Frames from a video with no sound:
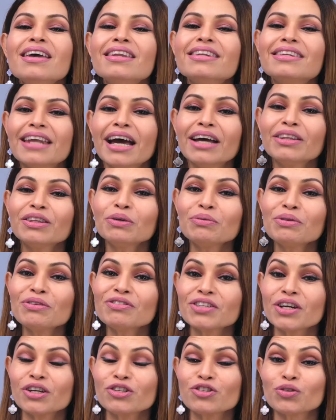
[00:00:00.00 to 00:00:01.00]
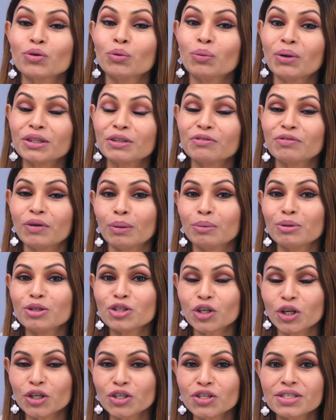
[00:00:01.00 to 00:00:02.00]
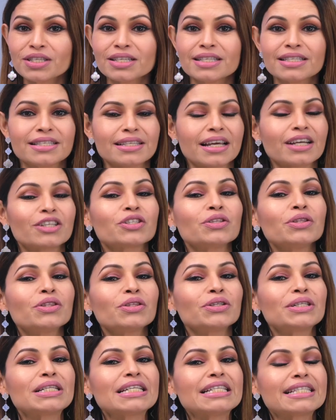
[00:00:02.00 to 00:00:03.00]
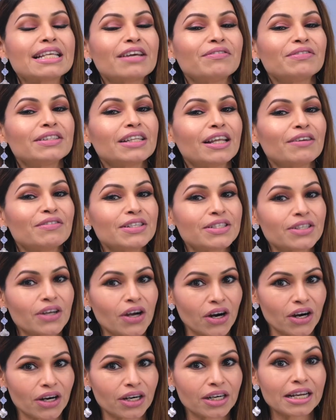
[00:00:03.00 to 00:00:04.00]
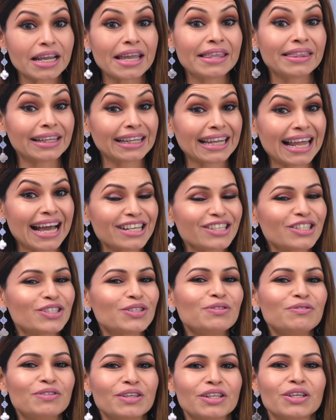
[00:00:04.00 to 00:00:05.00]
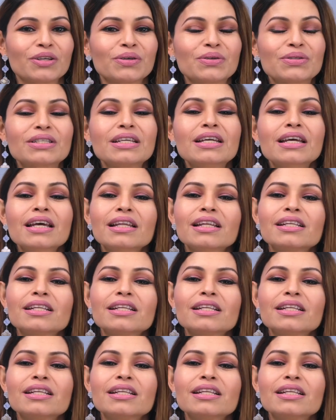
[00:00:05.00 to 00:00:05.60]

Now that we touched on what development charges and Section 37 levies are in the last two videos,